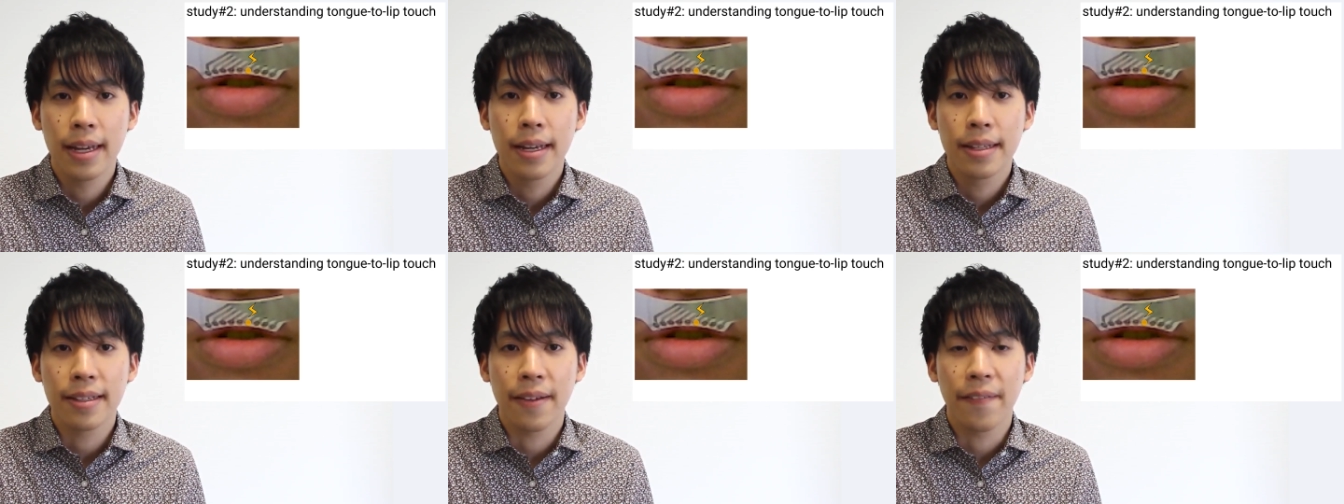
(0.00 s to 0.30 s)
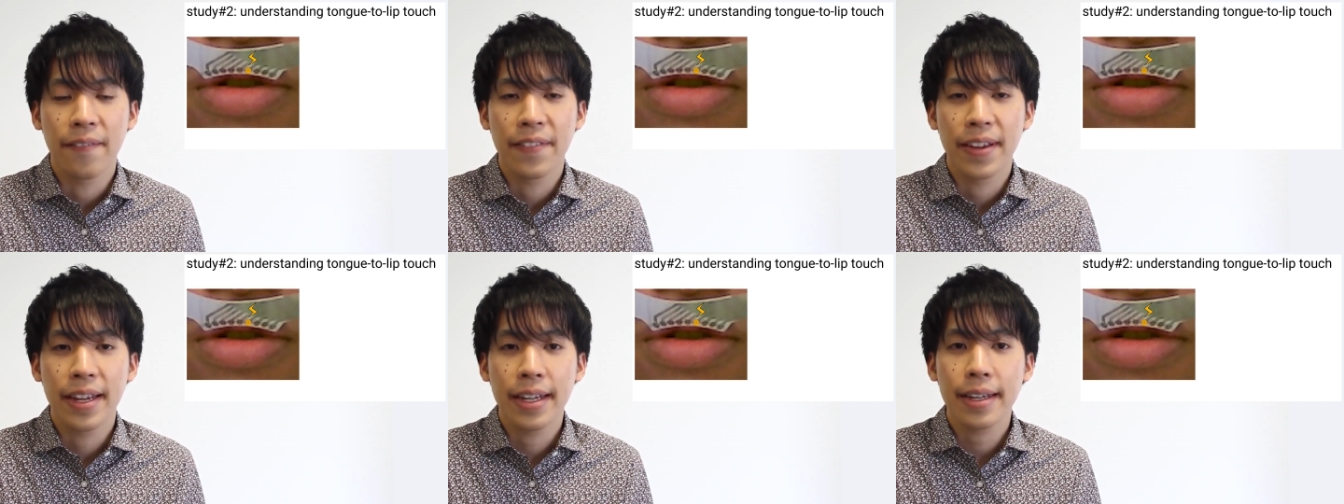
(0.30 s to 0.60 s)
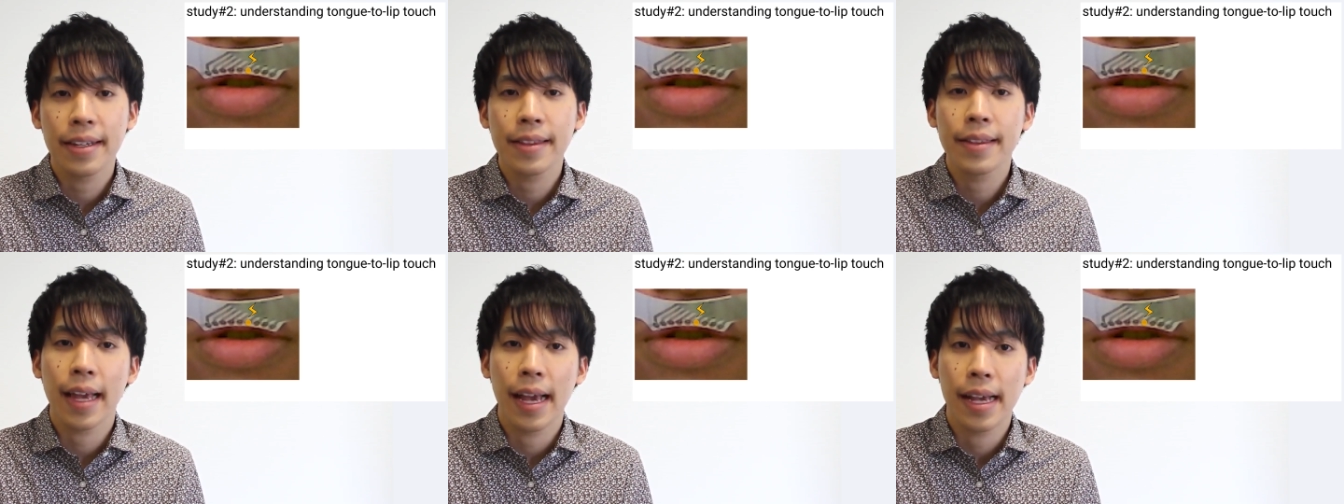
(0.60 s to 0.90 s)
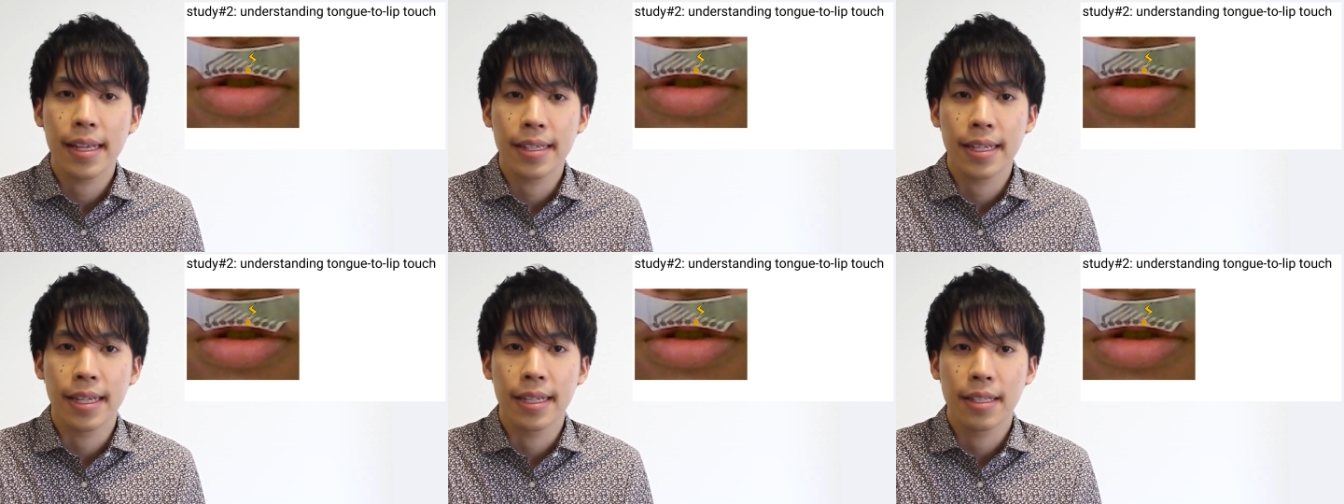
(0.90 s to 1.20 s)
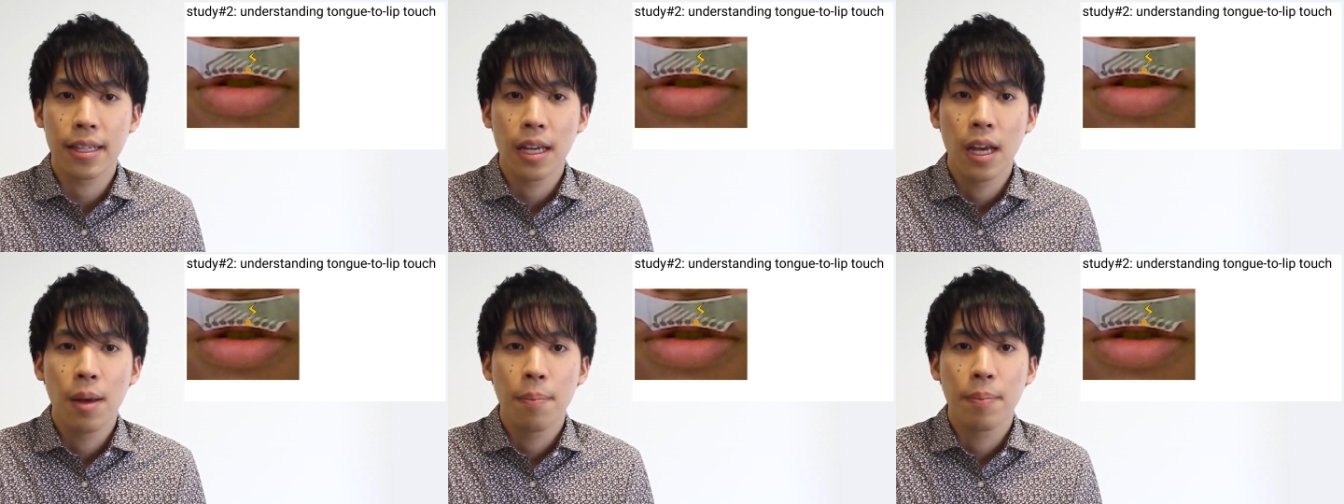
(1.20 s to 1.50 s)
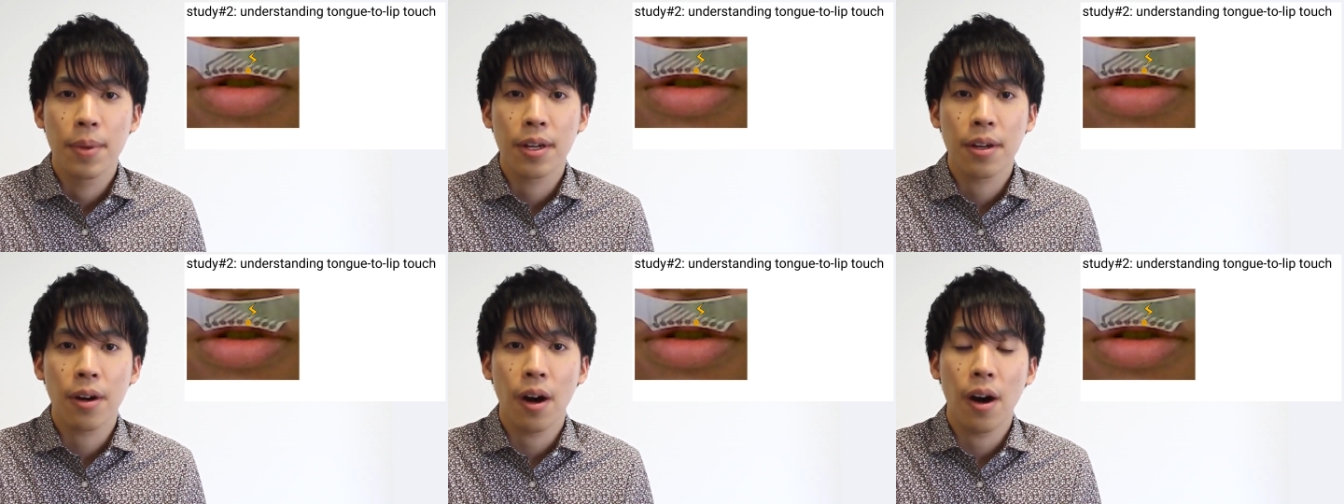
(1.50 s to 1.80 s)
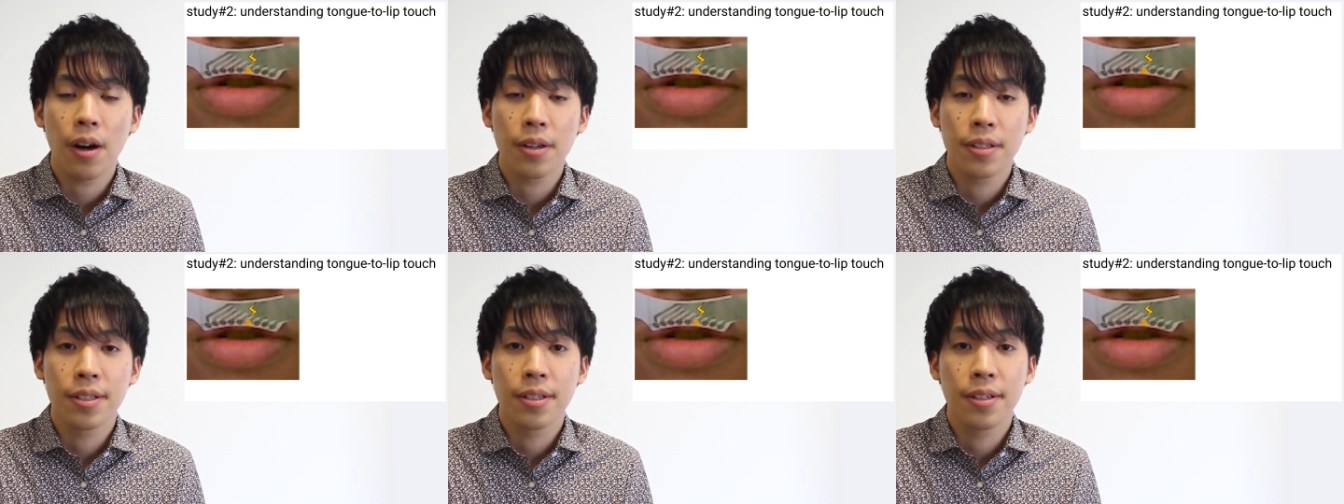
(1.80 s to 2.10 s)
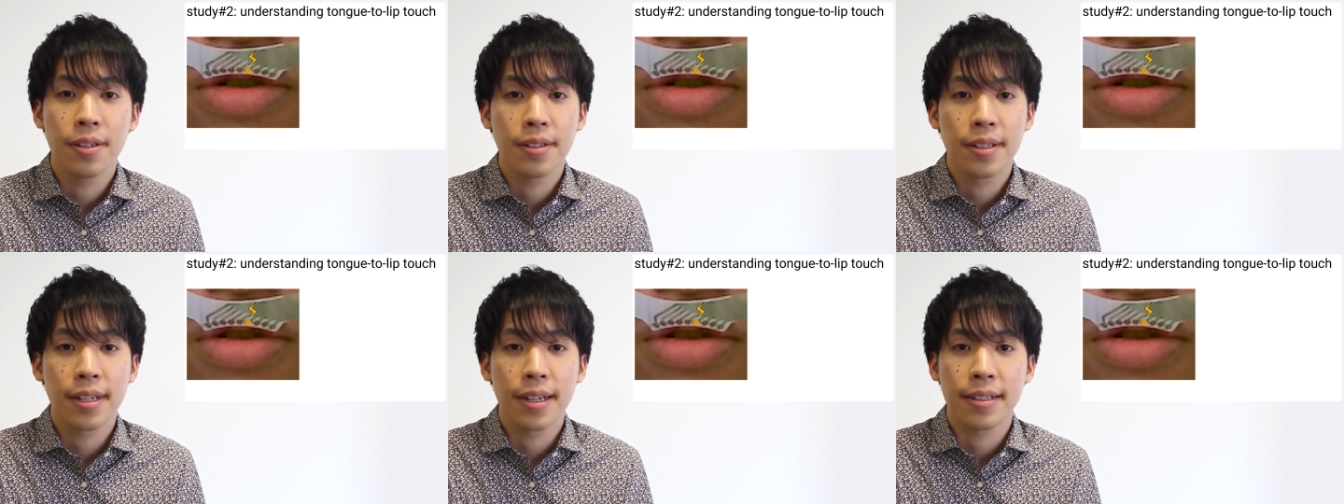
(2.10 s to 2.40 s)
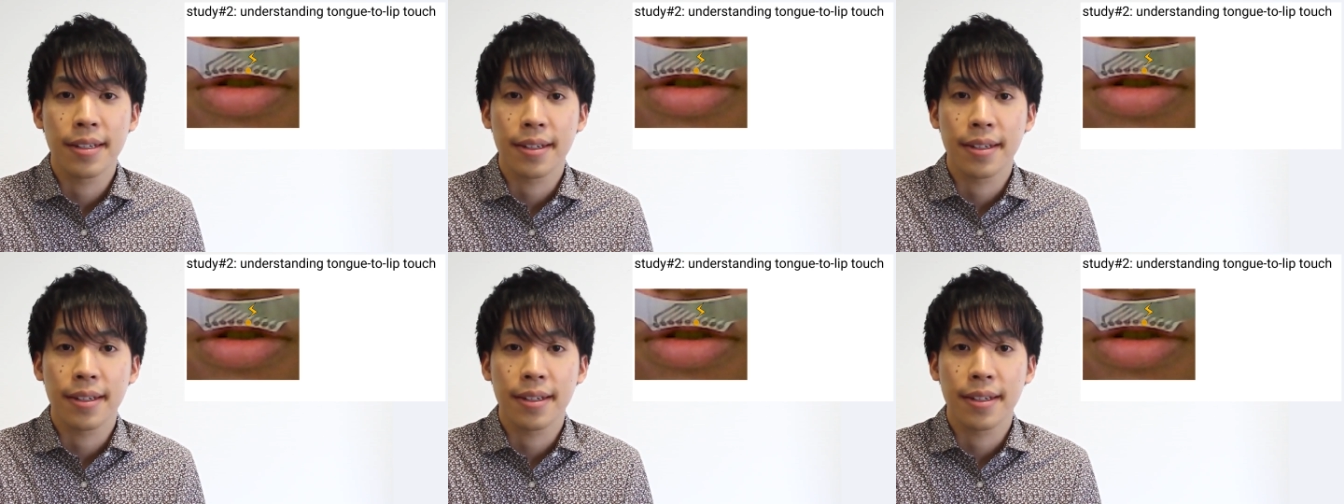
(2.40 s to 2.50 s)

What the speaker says: than finger touches because users